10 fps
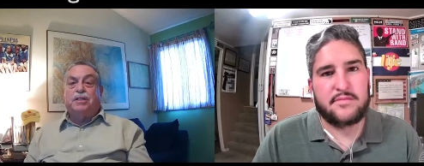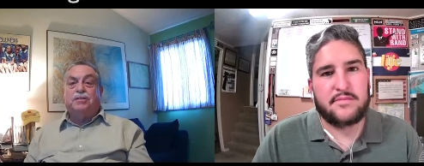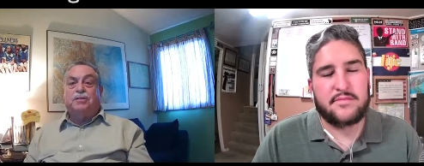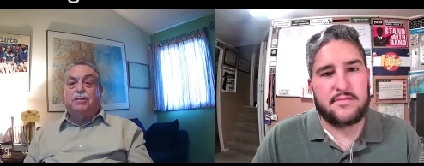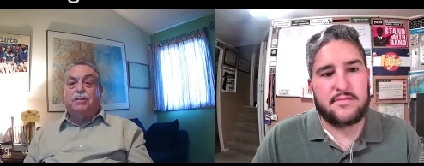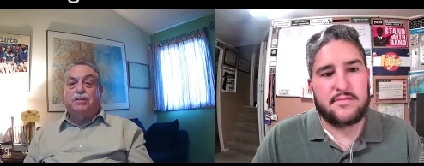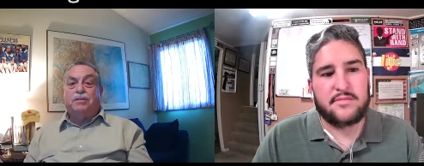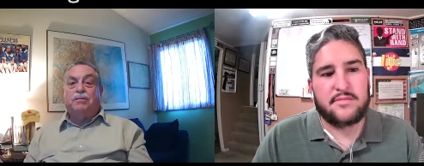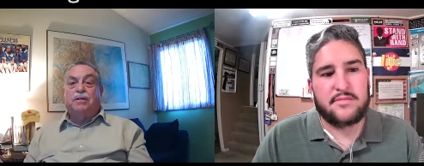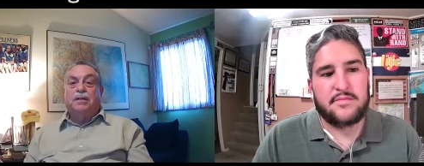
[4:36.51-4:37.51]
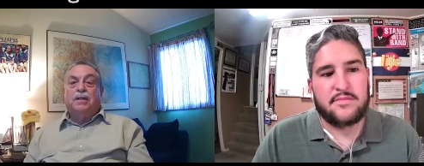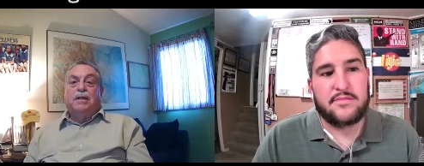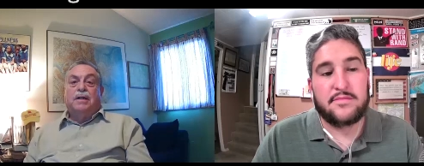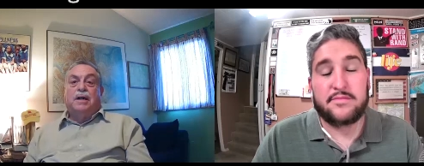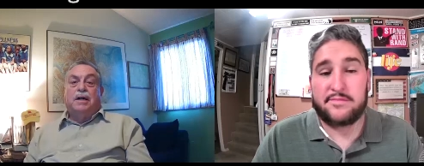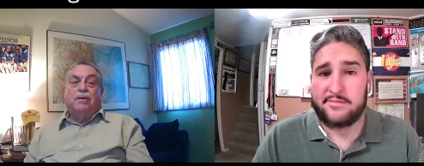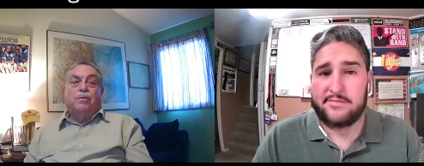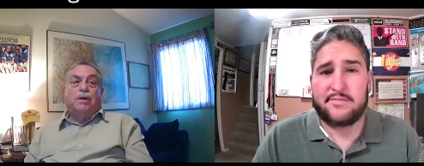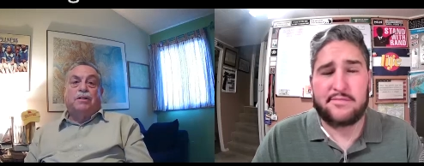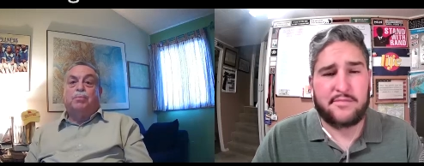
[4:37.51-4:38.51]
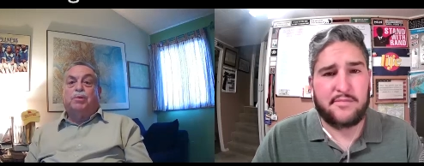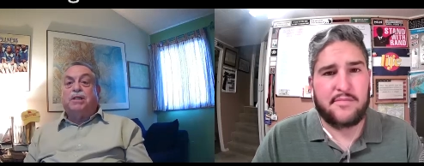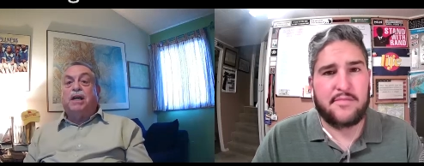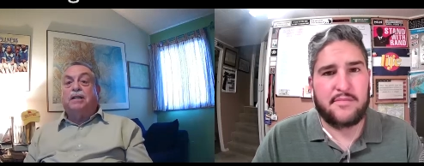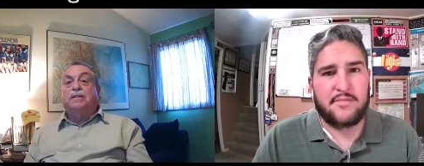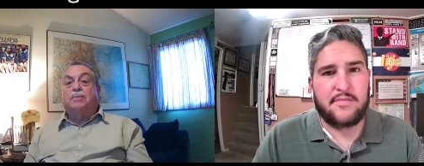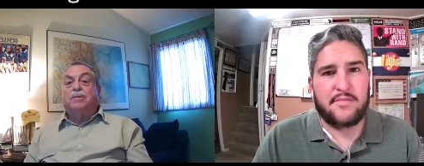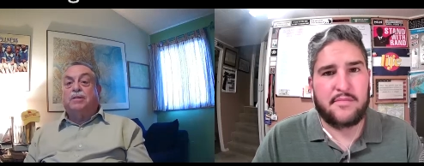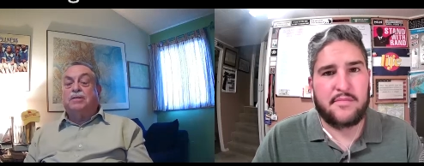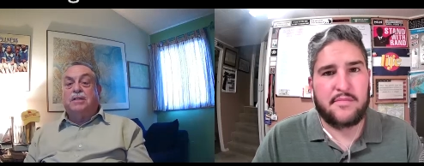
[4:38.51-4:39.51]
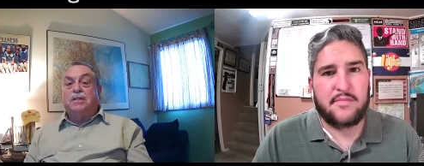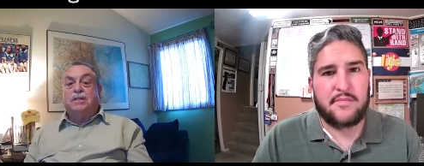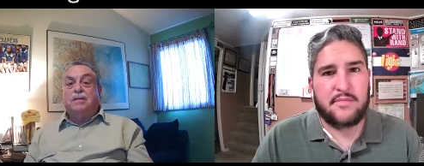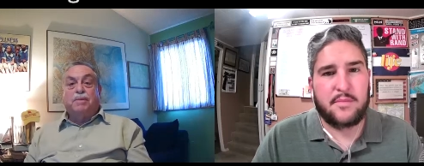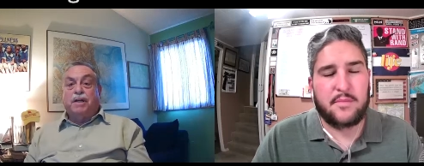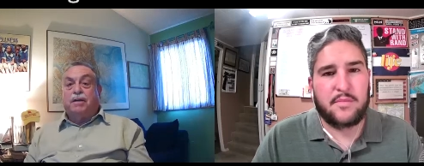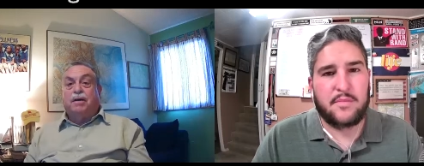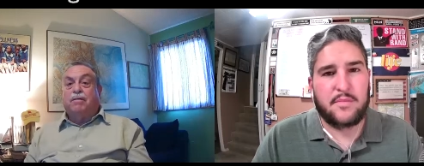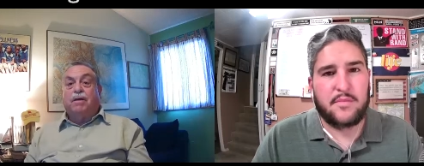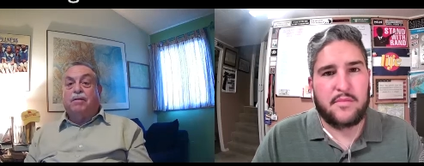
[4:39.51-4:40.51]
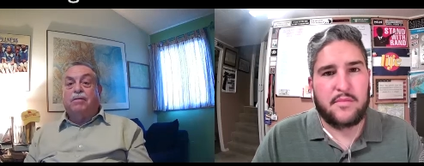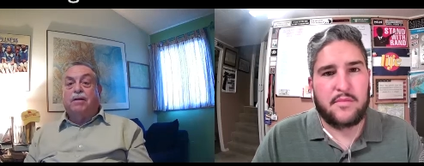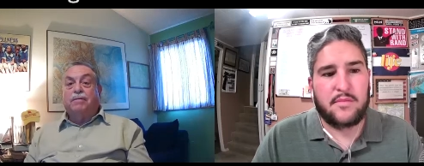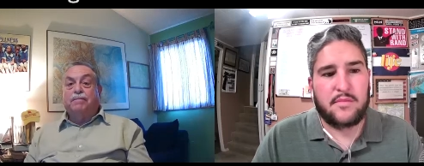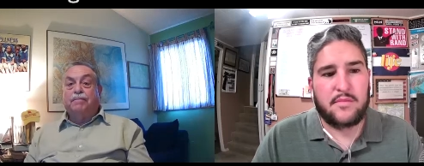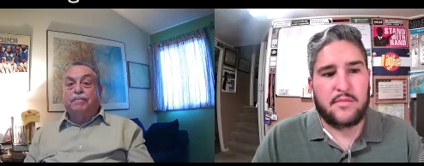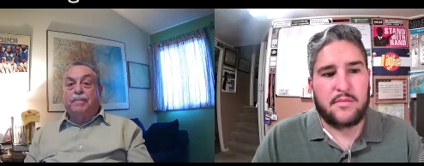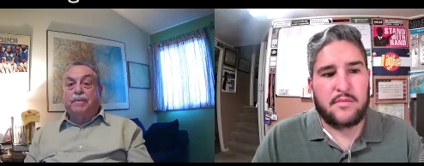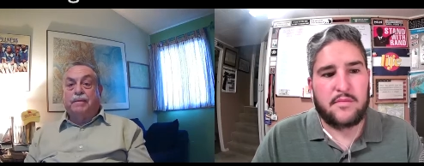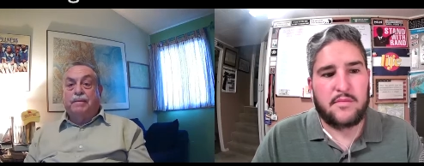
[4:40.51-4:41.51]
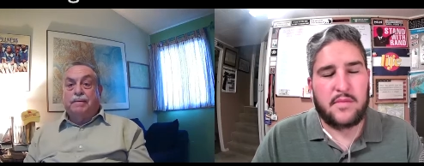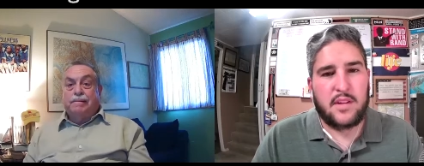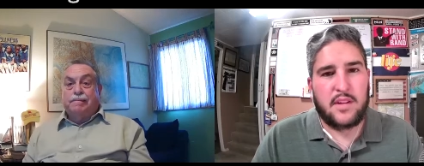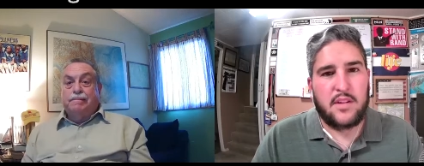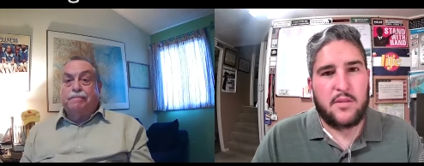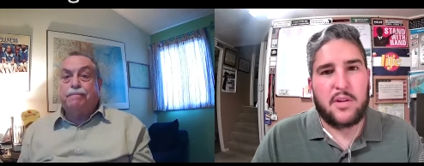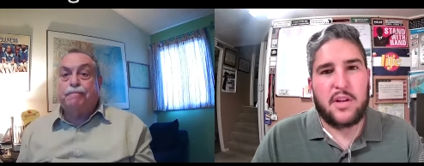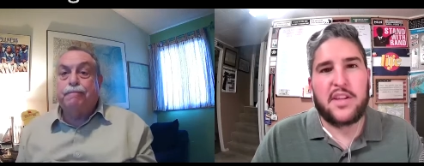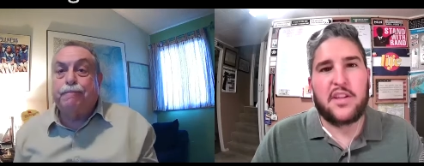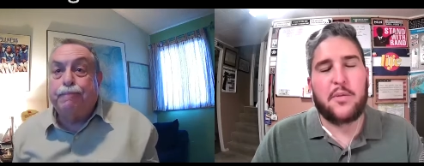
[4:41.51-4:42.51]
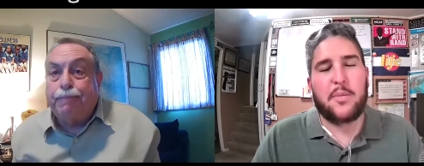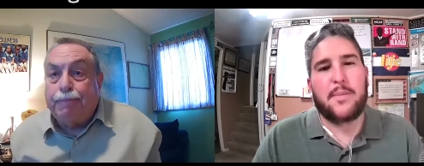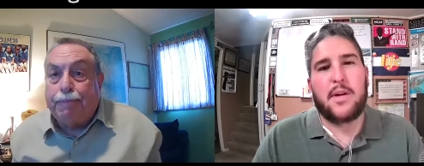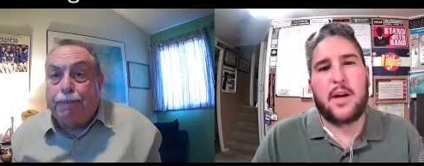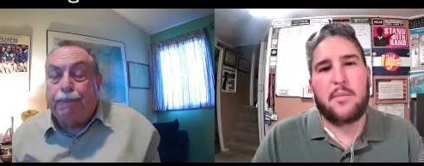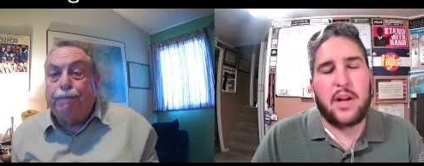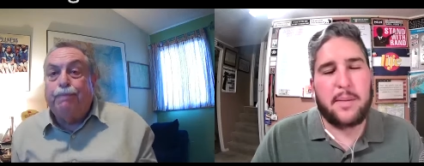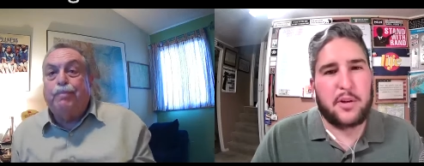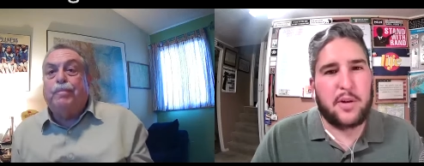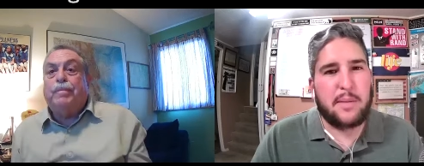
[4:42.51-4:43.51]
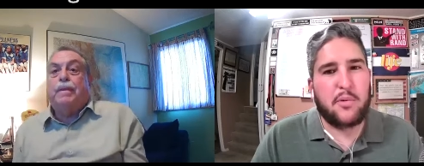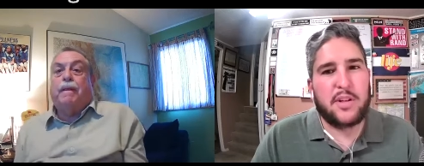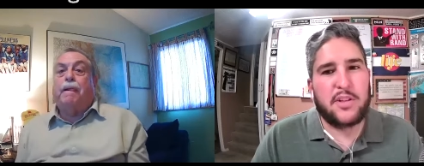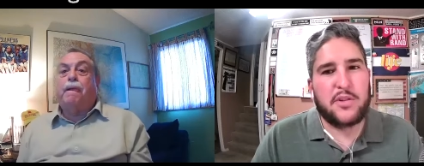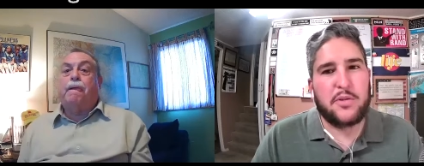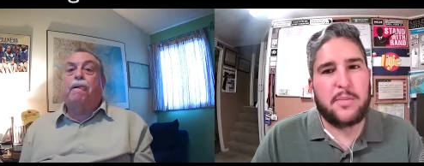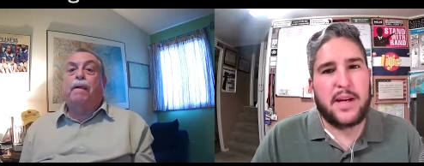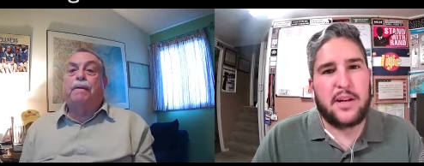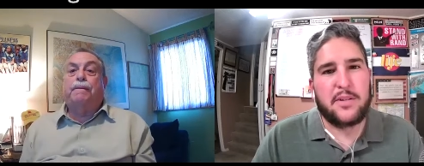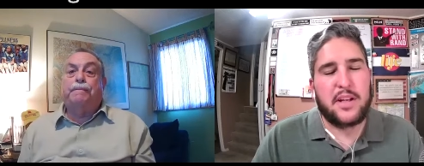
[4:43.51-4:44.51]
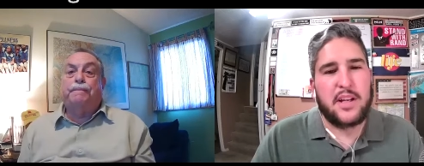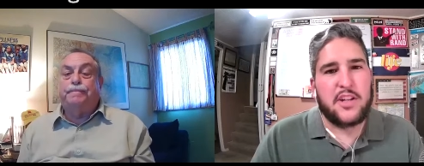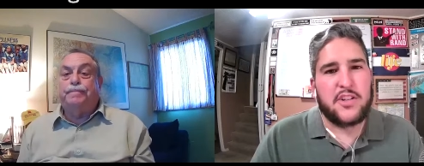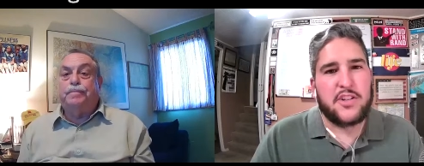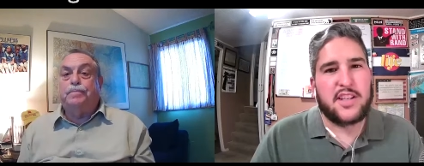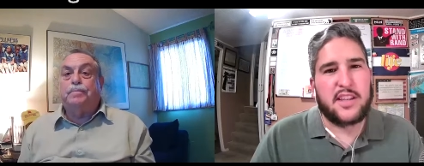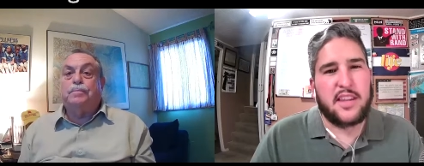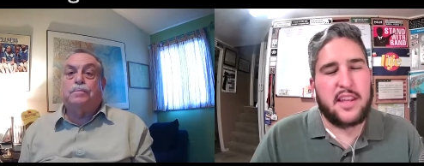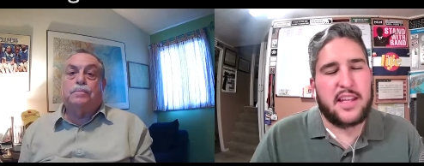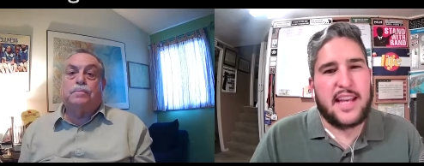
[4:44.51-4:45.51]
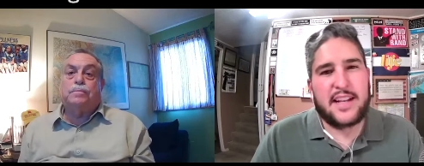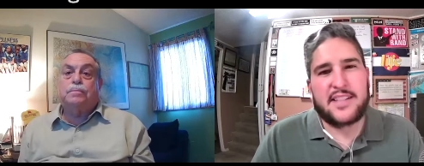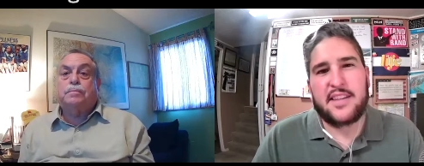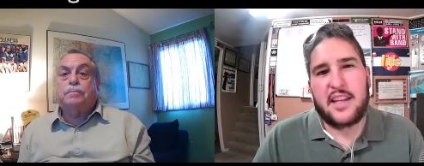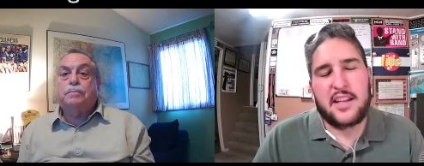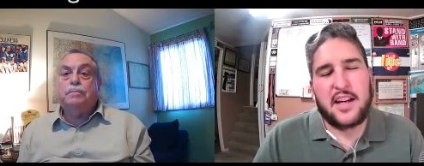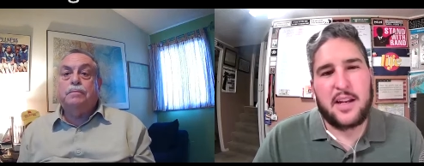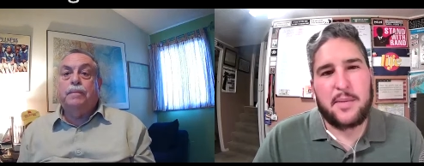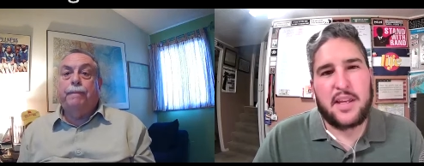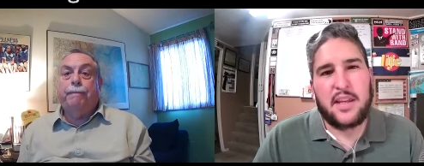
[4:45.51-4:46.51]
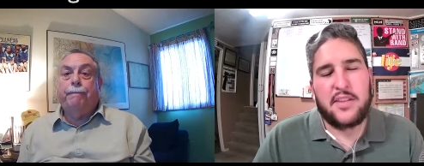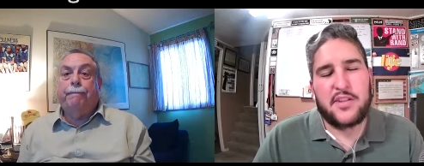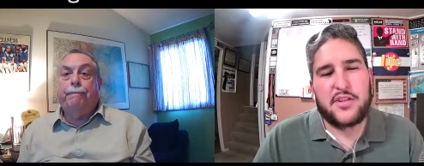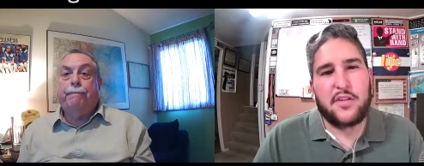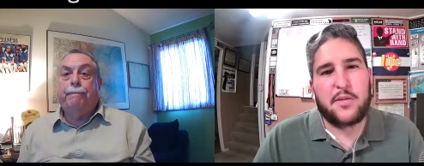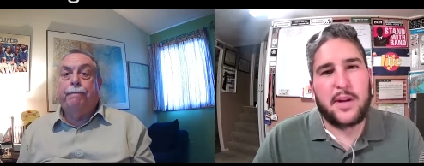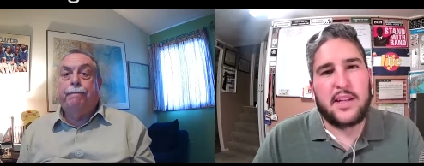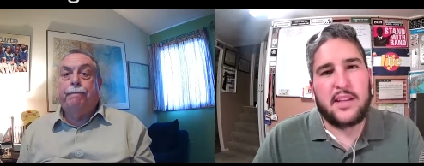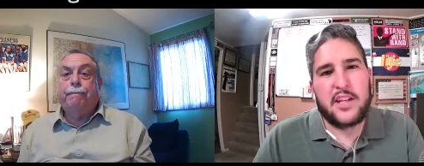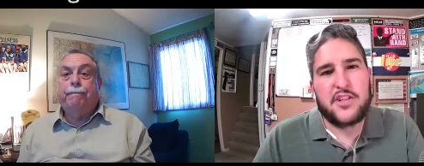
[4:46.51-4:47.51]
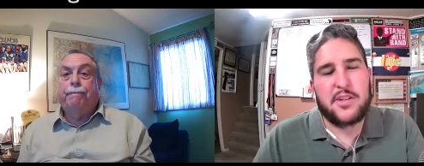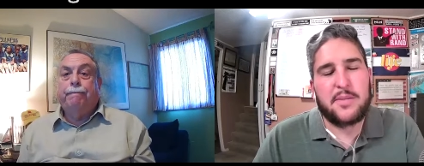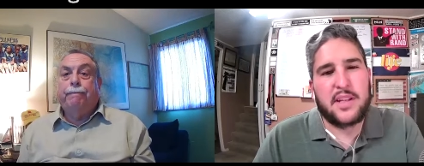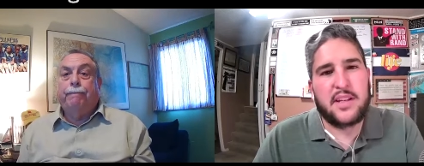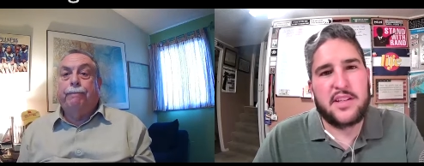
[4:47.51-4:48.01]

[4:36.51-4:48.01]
Speaker 1: industry. So I want to protect some of those things that make Colorado great.
Speaker 2: Well, and I think you uh, brought up a great point too about just like the attacks on the economy and this overregulation,